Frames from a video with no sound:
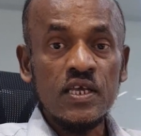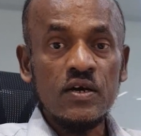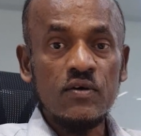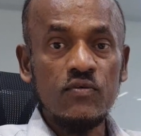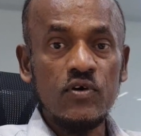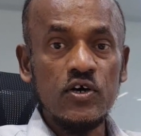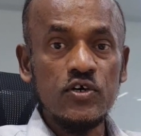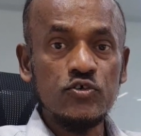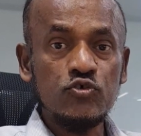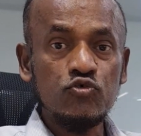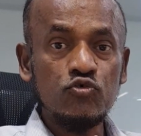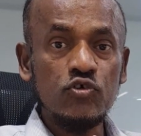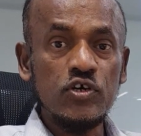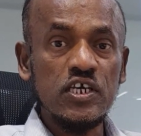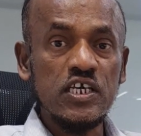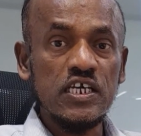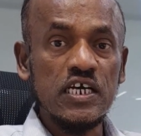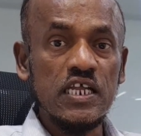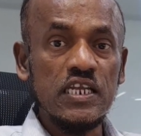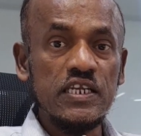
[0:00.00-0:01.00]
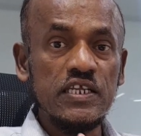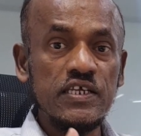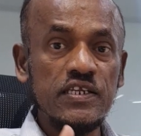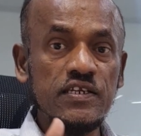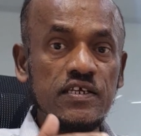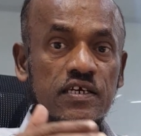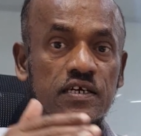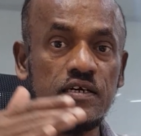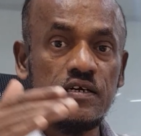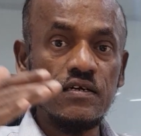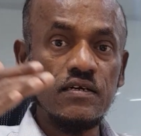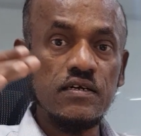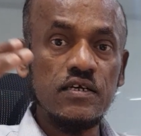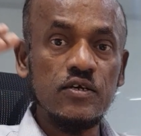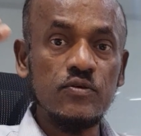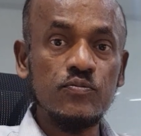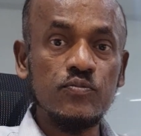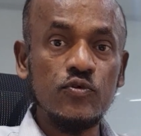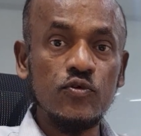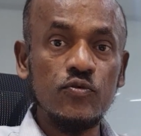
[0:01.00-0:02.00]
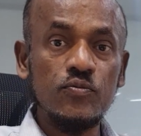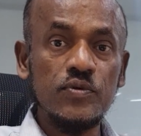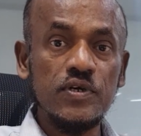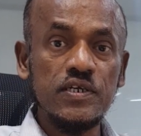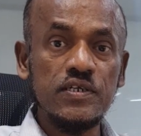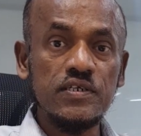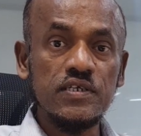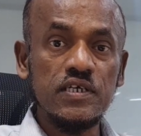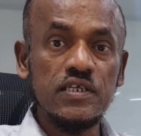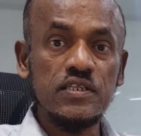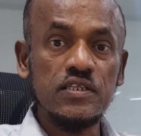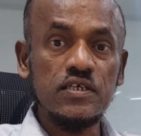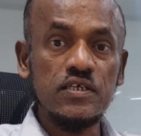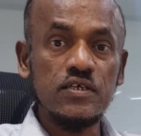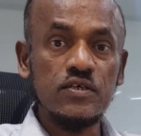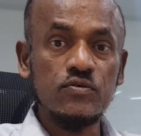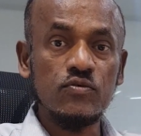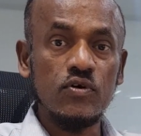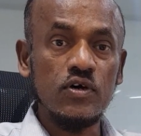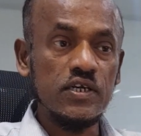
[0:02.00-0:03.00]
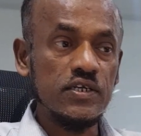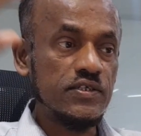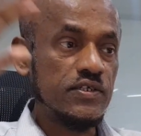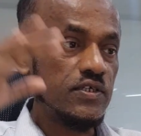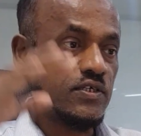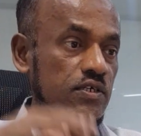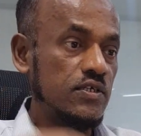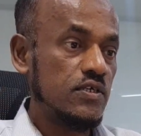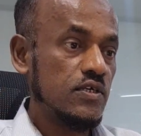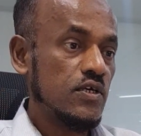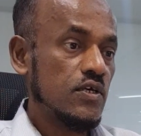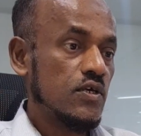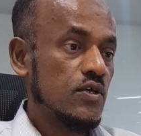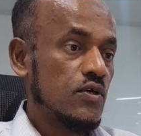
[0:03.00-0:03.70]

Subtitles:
was showing a linear improvement in the quality